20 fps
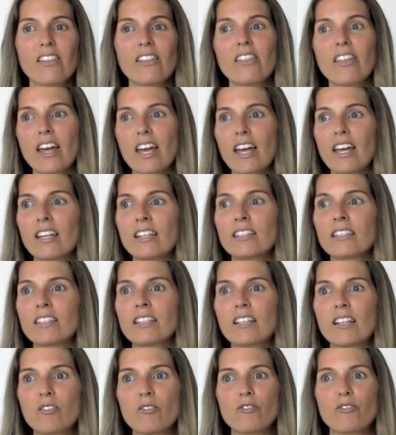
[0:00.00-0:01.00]

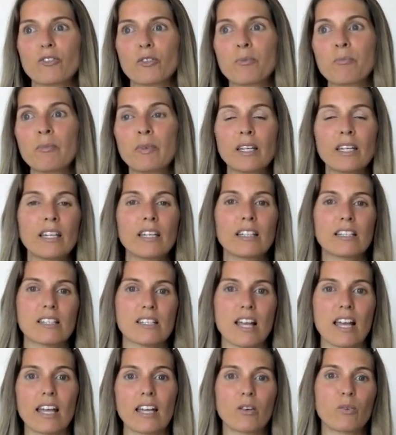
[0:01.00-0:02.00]
then for me
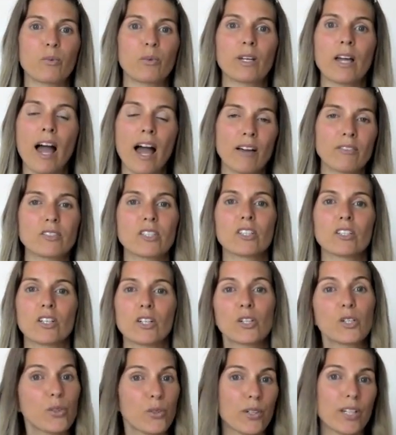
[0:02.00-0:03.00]
it's like we have to
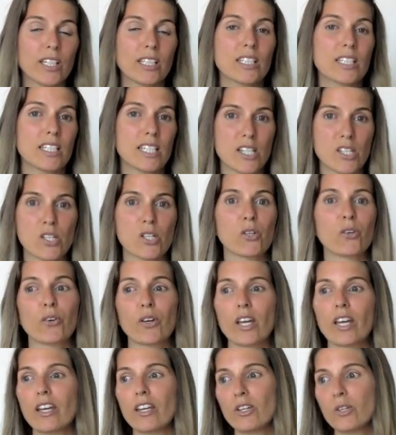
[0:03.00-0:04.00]
agree to
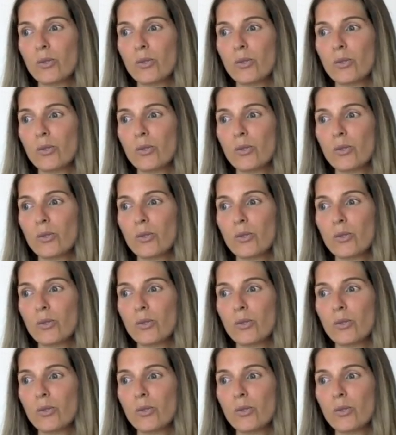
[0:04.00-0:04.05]
disagree.